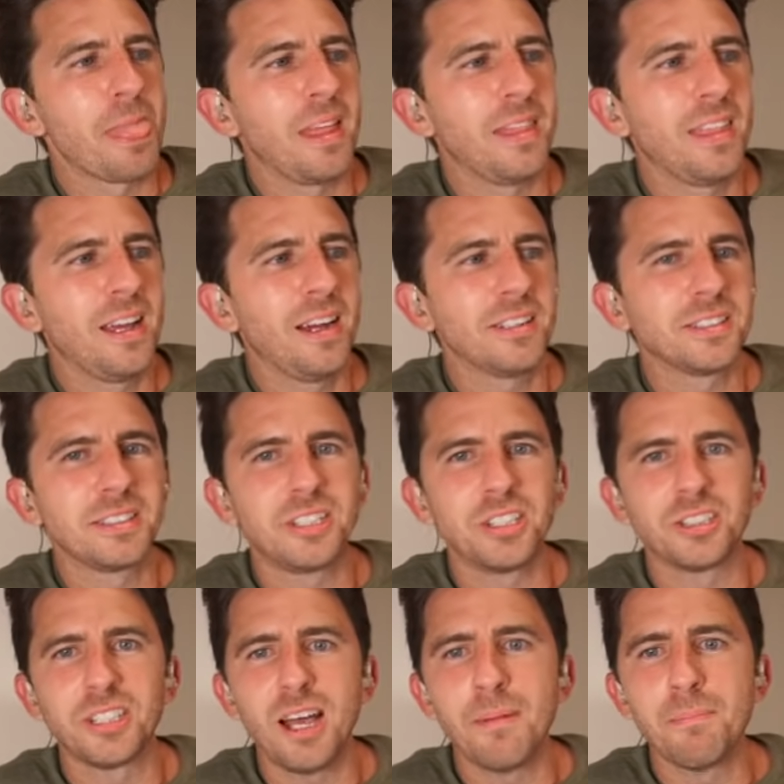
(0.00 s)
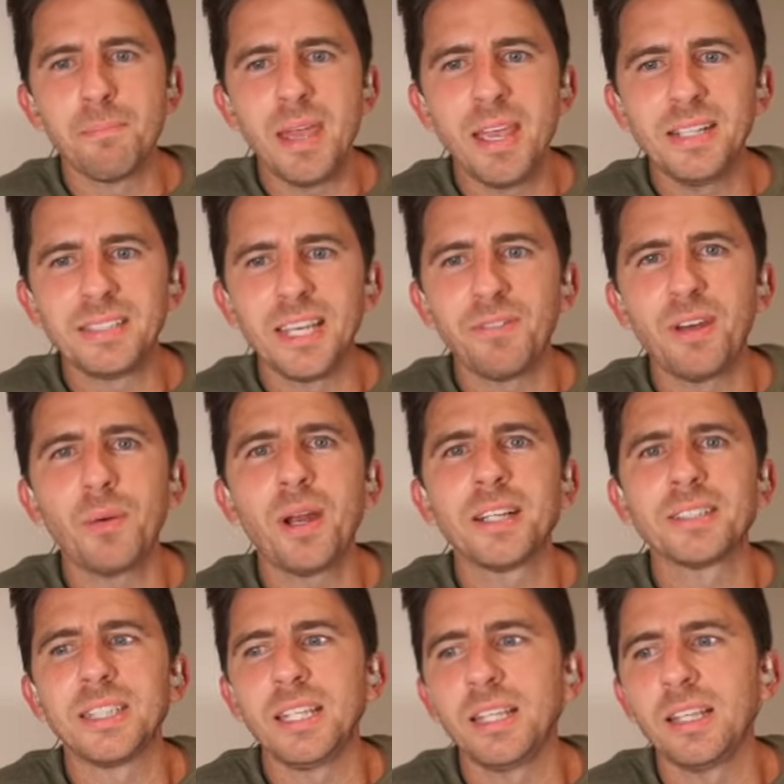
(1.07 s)
There's just amazing. If anyone
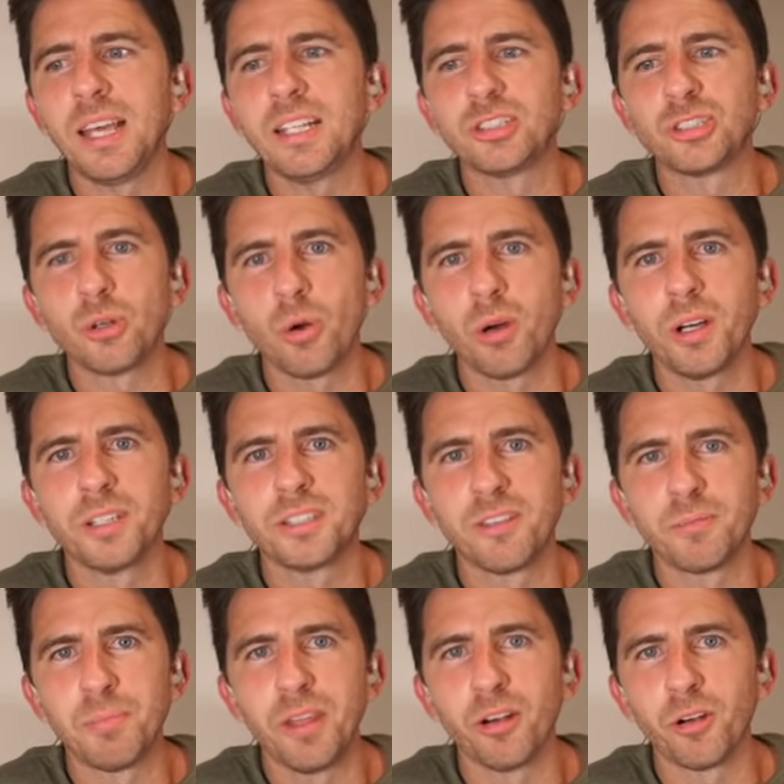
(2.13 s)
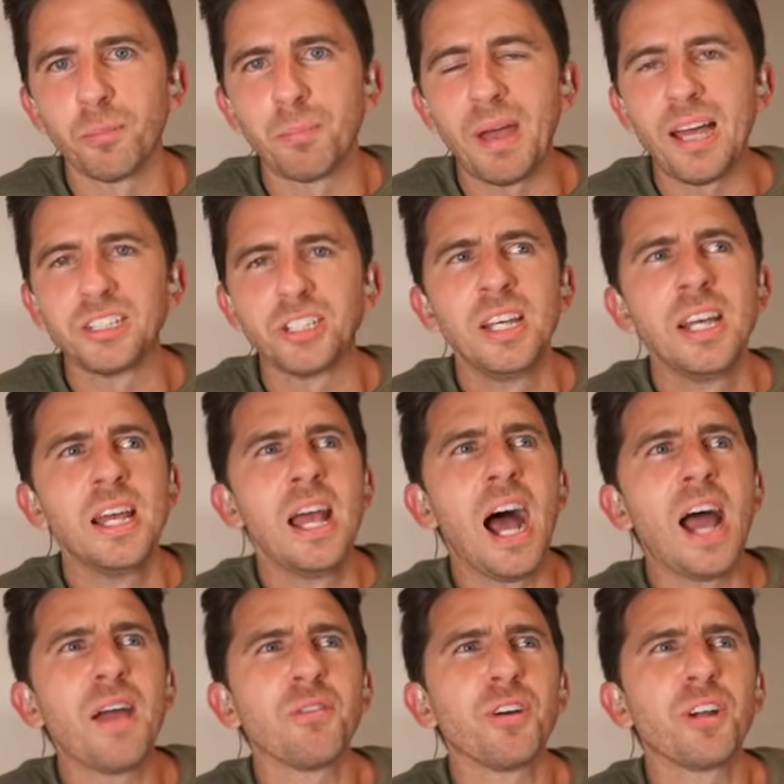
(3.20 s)
has any stories of their own pageant,
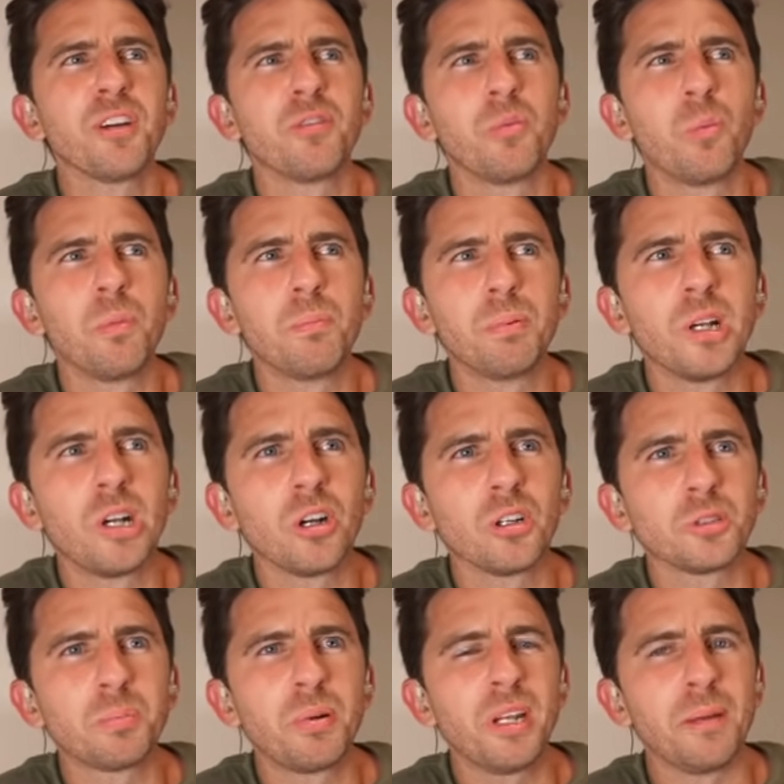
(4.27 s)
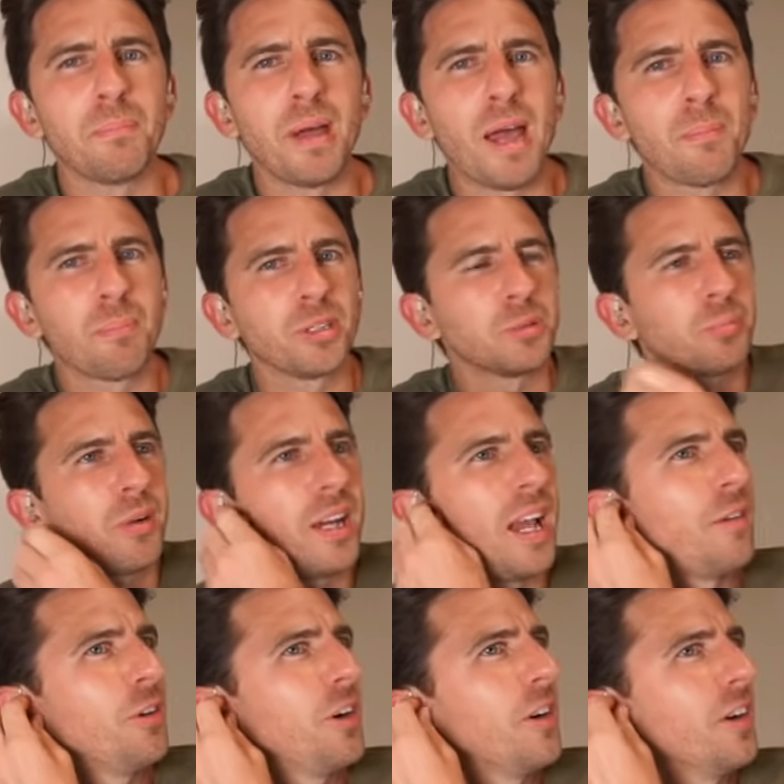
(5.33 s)
I've heard of girls putting pepper spray.
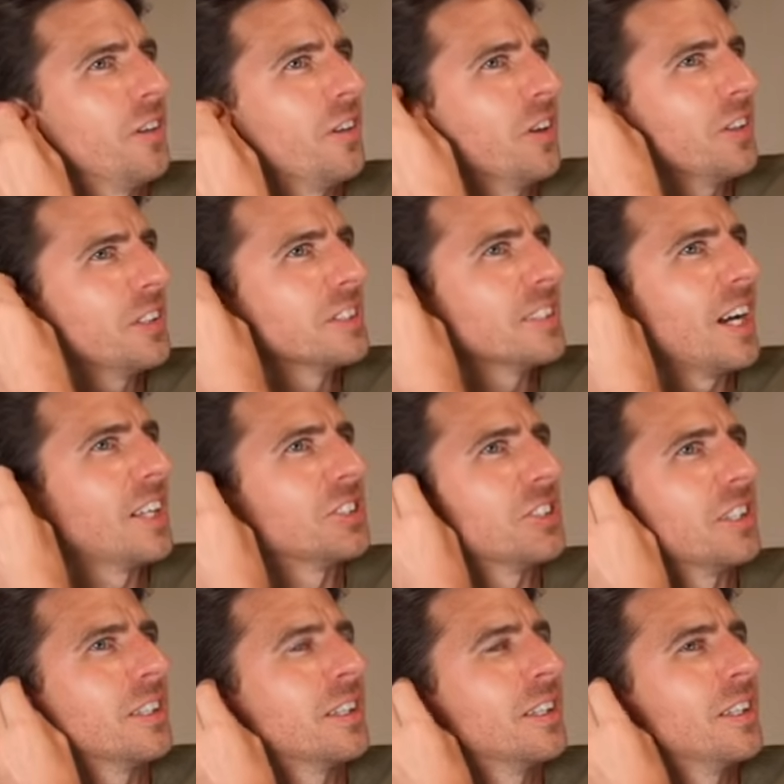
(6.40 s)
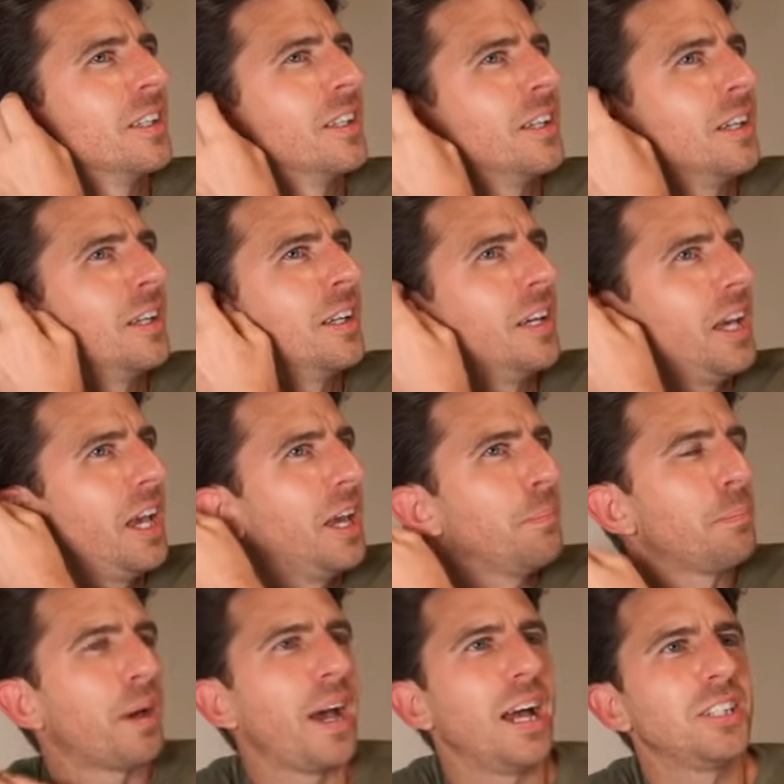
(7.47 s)
Have you ever heard this, Tasha? In
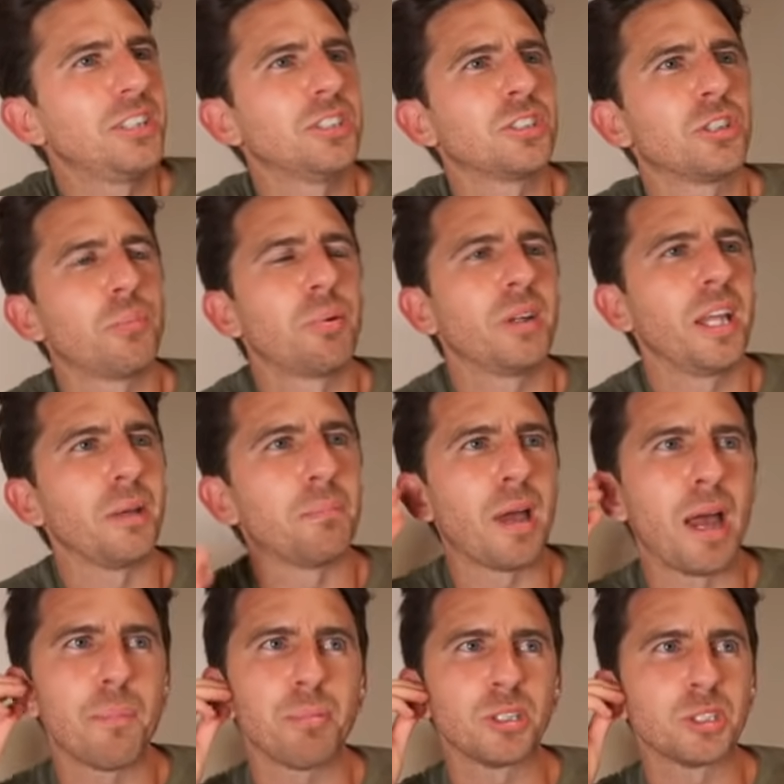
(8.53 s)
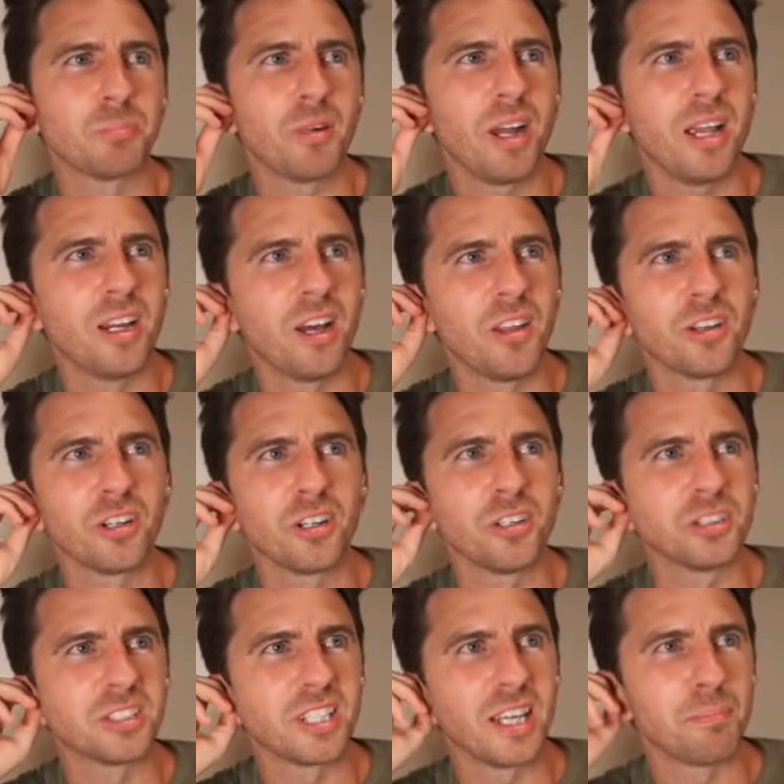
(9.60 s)
pageants, they'll put like pepper spray and other
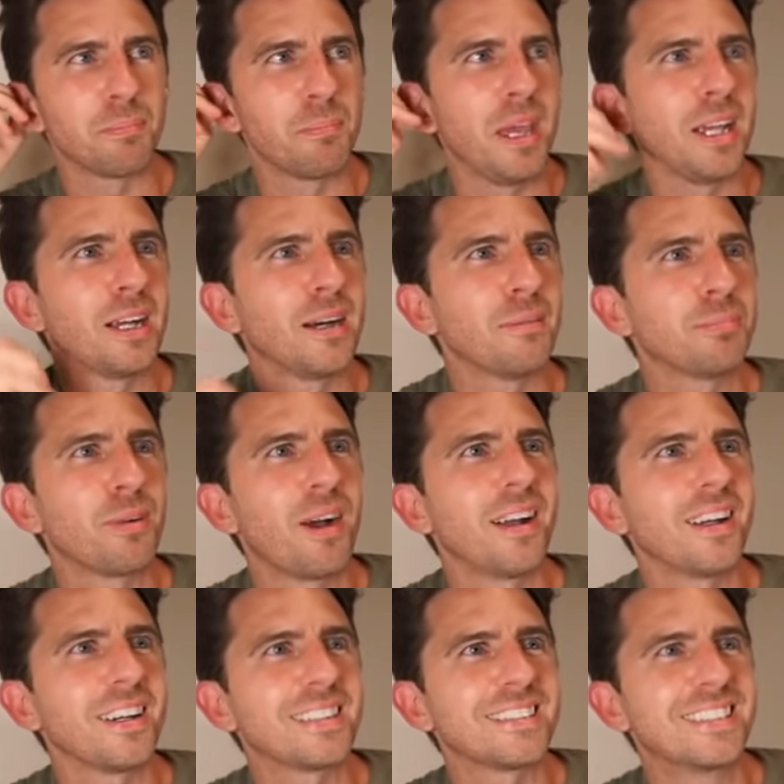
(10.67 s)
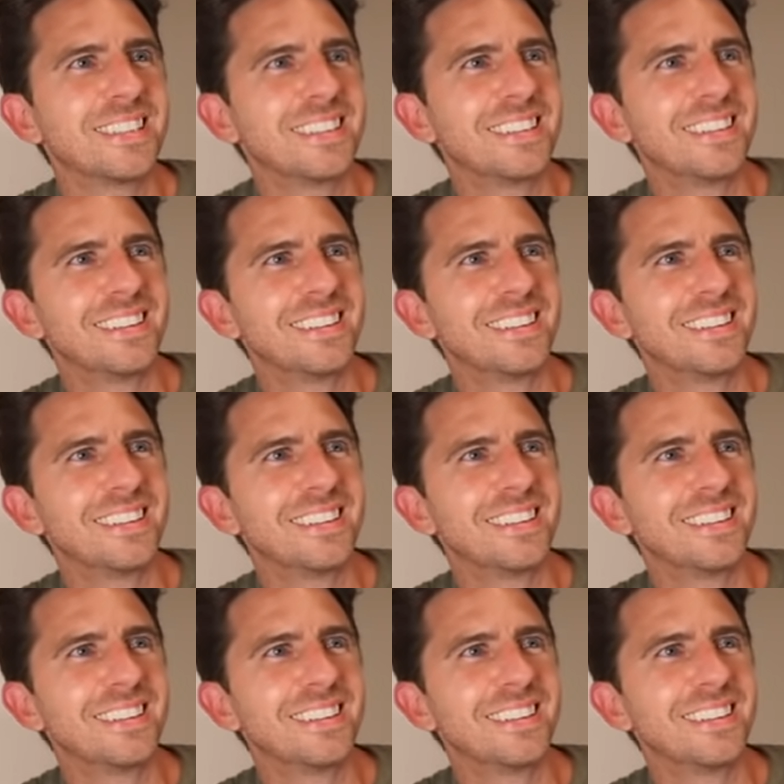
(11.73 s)
girls like makeup products.